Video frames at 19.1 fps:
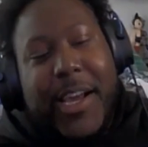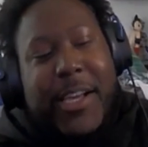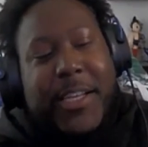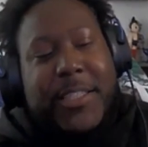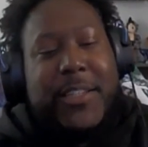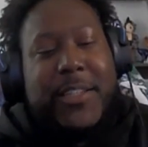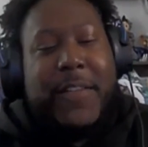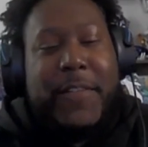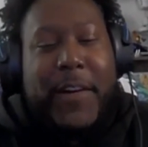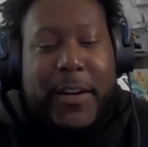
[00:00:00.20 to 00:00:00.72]

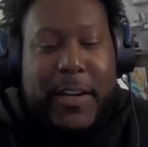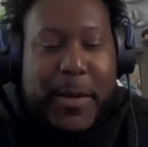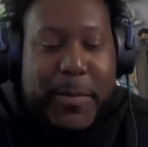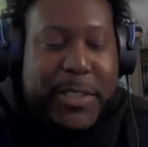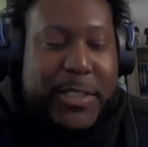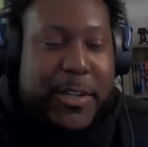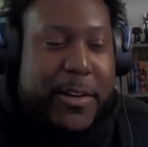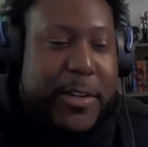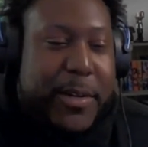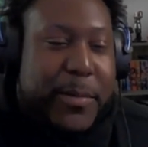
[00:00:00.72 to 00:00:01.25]
So the final
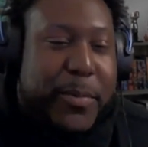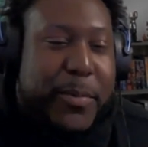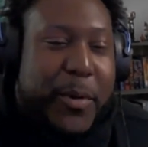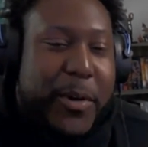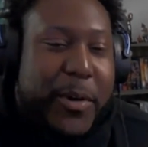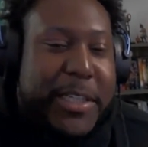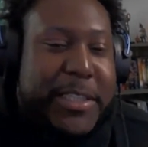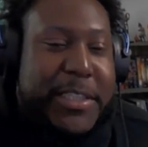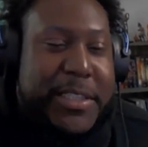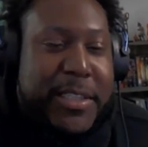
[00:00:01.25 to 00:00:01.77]
episode of The
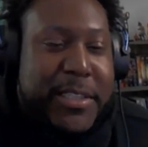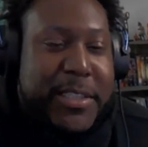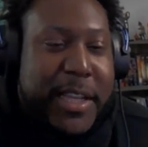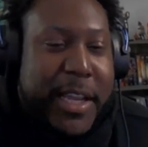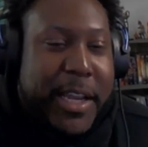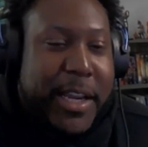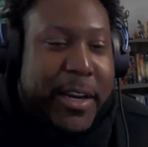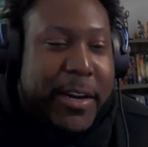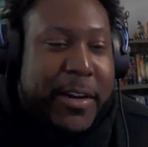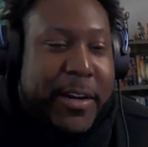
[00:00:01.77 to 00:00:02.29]
Boys just
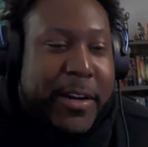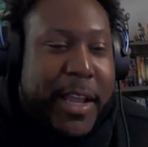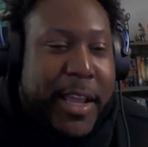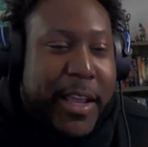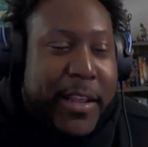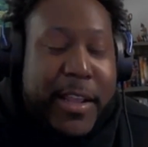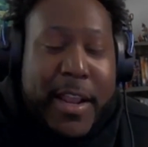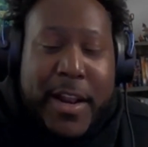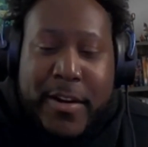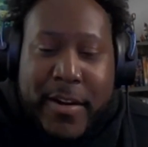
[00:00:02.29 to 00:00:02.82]
aired,
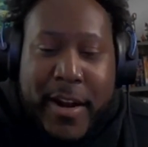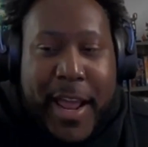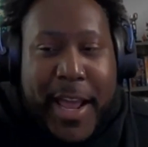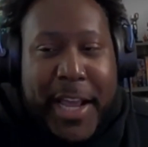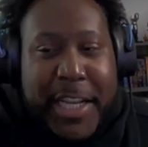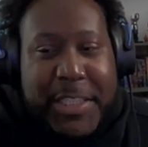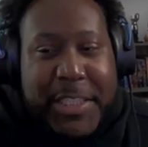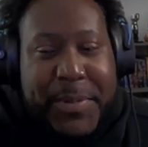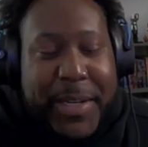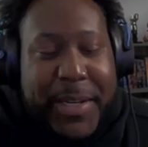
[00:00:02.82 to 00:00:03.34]
and the internet
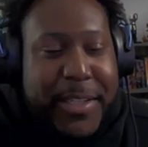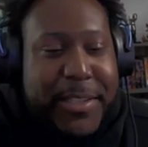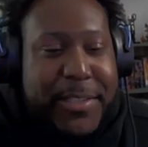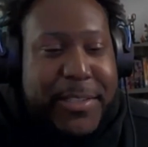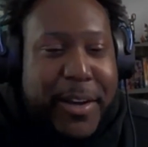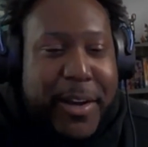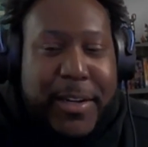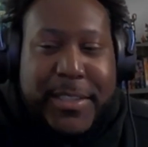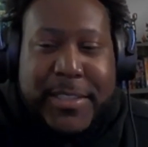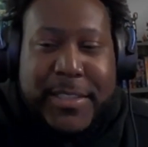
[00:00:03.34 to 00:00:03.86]
has been in
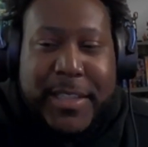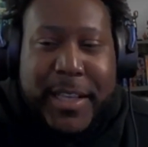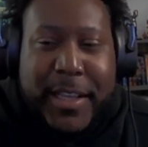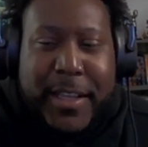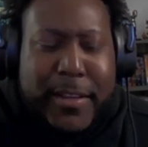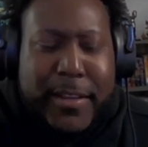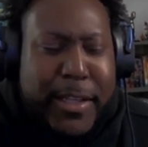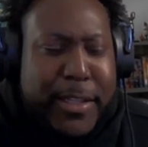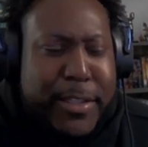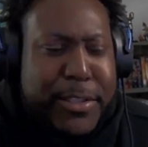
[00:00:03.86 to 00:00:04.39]
talk
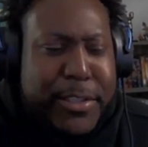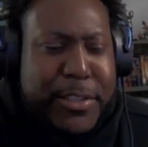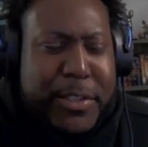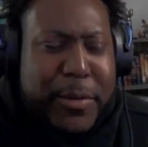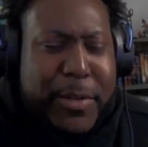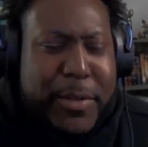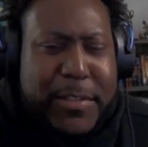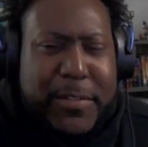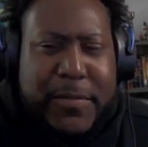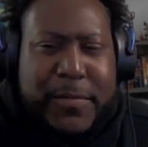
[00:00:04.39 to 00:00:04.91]
saying that the
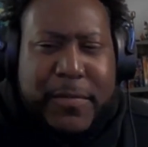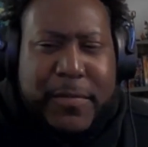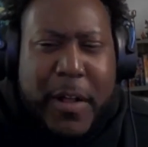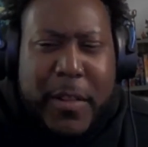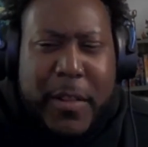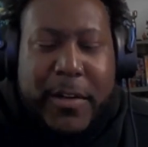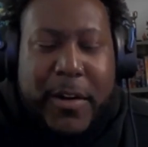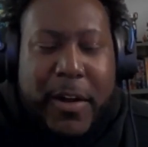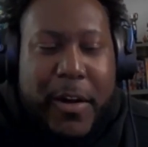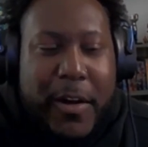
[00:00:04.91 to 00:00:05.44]
show has
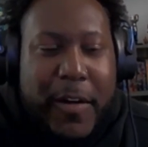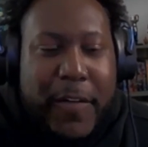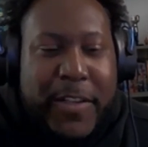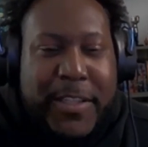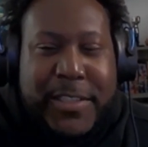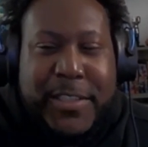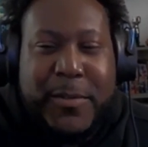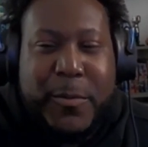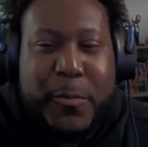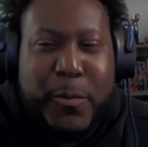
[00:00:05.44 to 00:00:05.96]
fallen off.
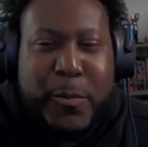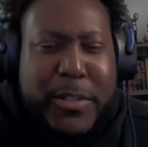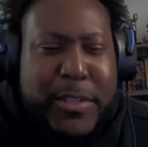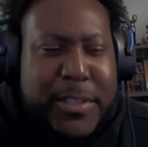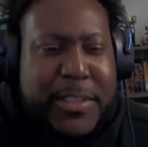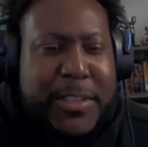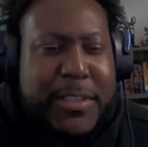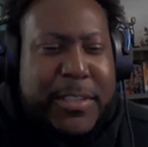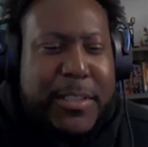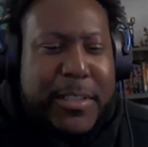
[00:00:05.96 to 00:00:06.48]
This is the
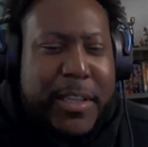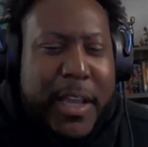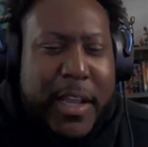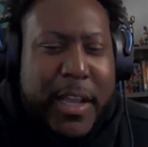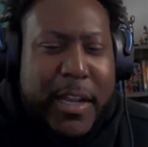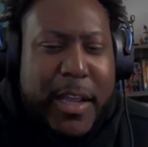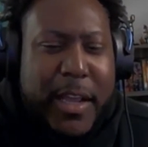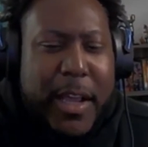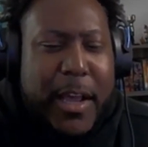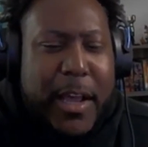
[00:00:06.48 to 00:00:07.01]
worst season yet.